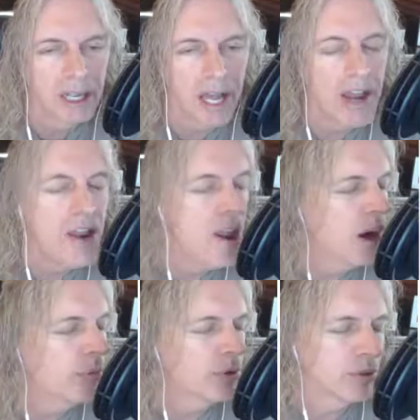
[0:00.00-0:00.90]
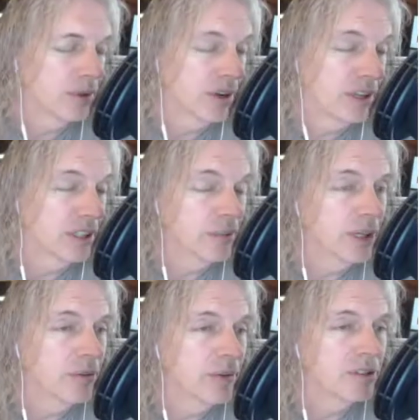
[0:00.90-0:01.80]

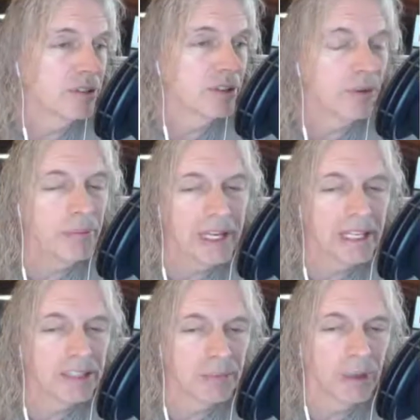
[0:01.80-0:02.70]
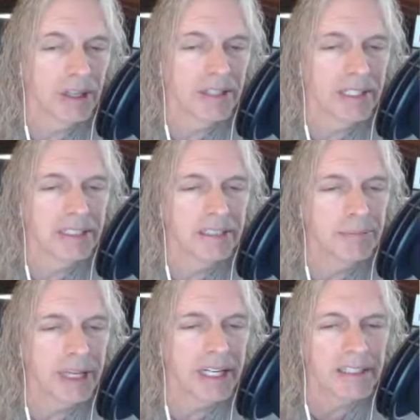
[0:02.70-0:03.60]
unlimited amounts of domains upon that
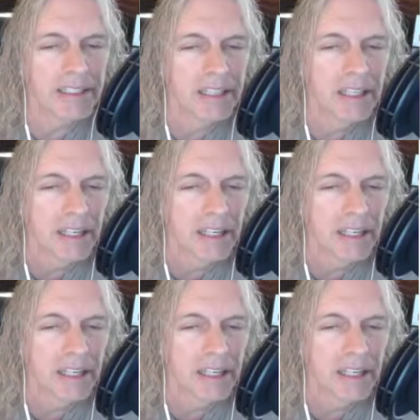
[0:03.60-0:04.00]
space.